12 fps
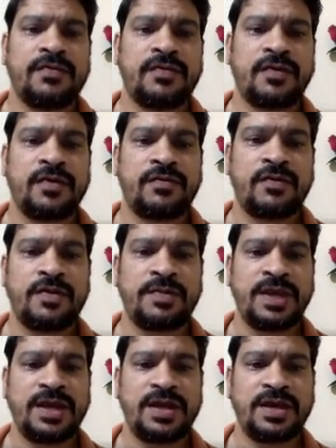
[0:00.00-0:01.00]
from
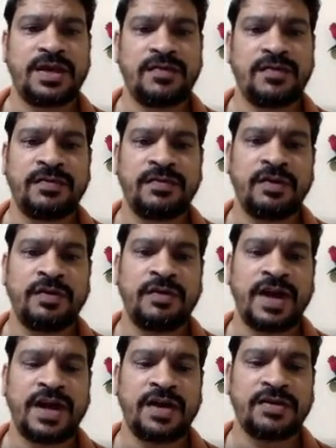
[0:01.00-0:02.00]
here we will find
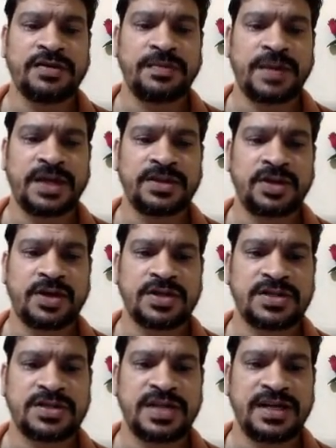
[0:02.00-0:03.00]
out the path cost.
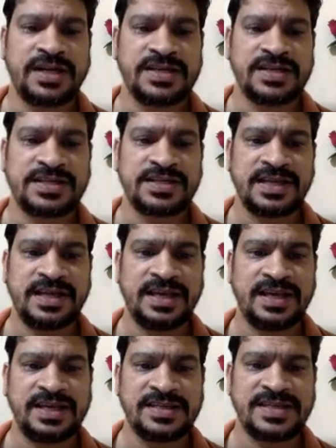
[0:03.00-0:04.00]
That is, here it
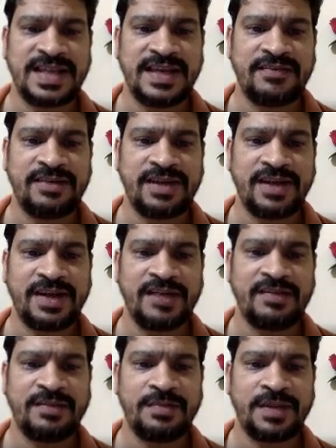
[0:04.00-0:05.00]
is 11. 11
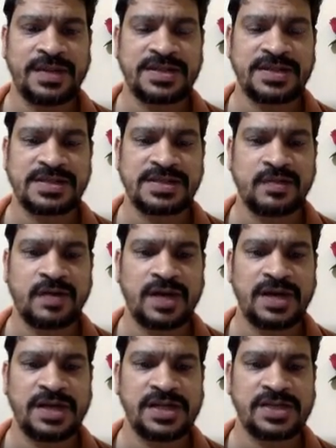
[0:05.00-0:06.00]
plus 1
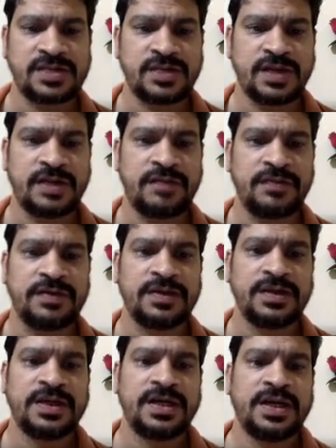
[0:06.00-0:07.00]
is 12.
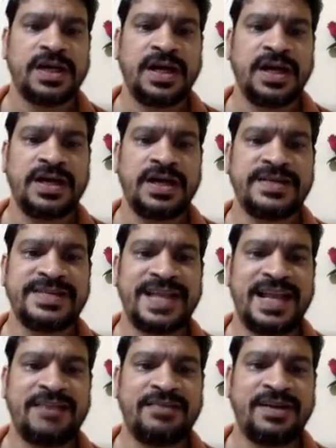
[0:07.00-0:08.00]
Here it is
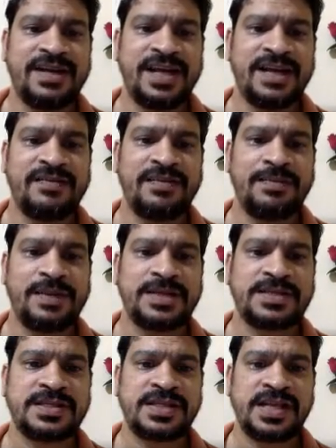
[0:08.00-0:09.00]
11. 11 plus
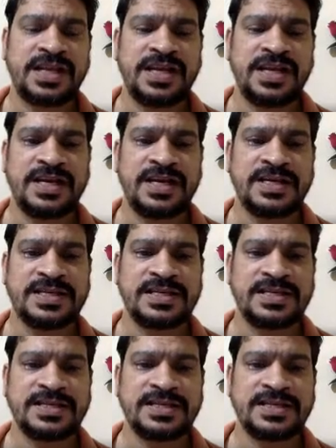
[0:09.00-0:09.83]
3 is